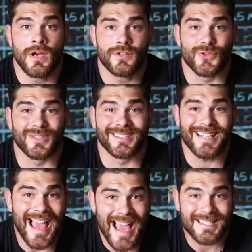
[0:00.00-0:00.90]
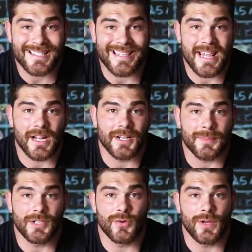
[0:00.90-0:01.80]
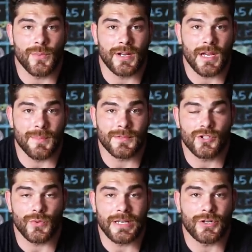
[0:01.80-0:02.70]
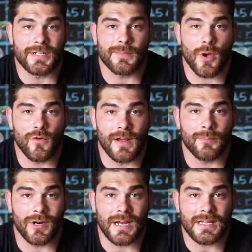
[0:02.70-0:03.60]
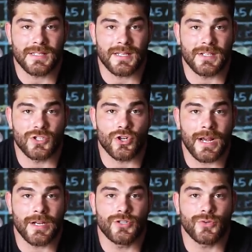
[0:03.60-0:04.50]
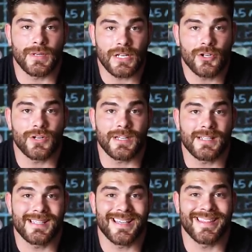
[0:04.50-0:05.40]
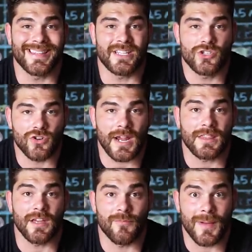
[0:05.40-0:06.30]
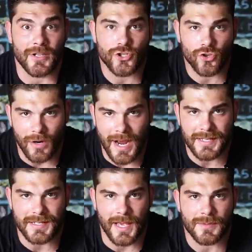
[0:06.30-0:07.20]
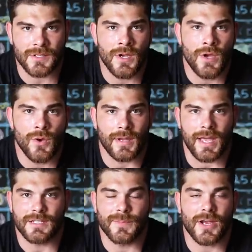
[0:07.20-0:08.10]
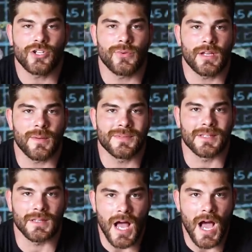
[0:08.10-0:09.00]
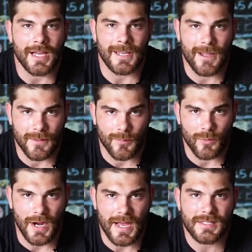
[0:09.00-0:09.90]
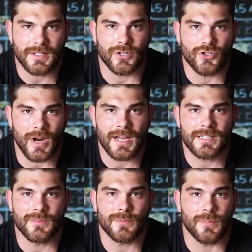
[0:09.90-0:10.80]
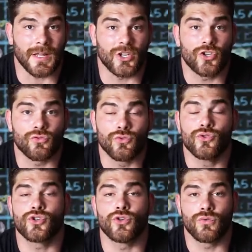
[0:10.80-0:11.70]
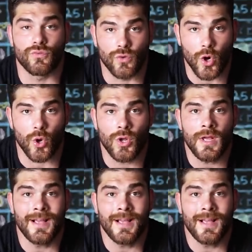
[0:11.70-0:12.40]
So the last thing that I'm gonna be doing when it comes to increasing my overhead press is trying to increase the strength of my triceps. okay? Especially when it comes to locking out the press, your triceps play a crucial role